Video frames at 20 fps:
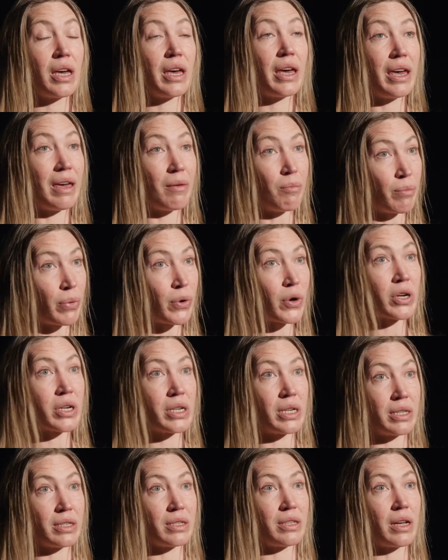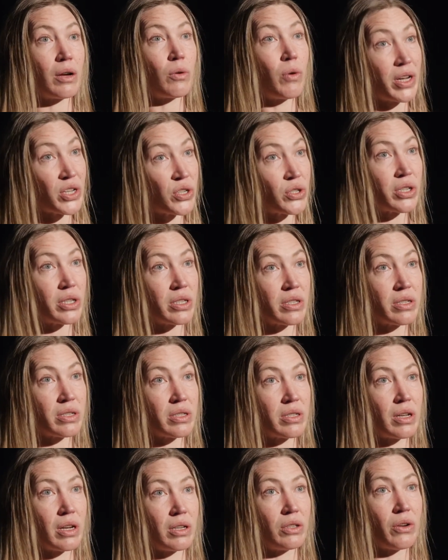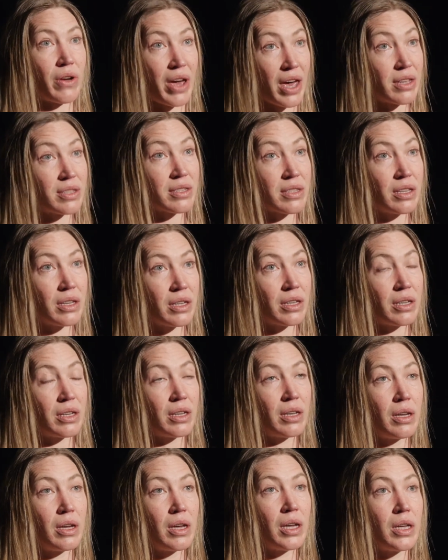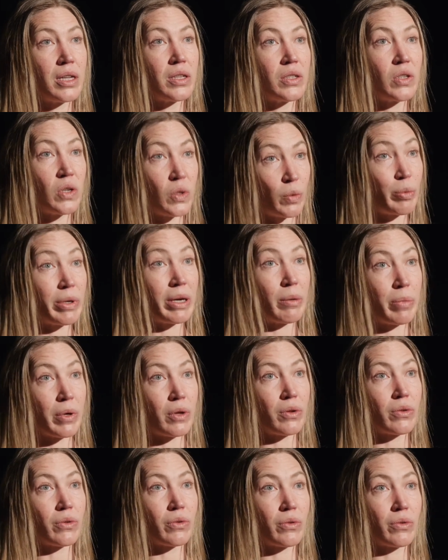important, the questions that you ask to people.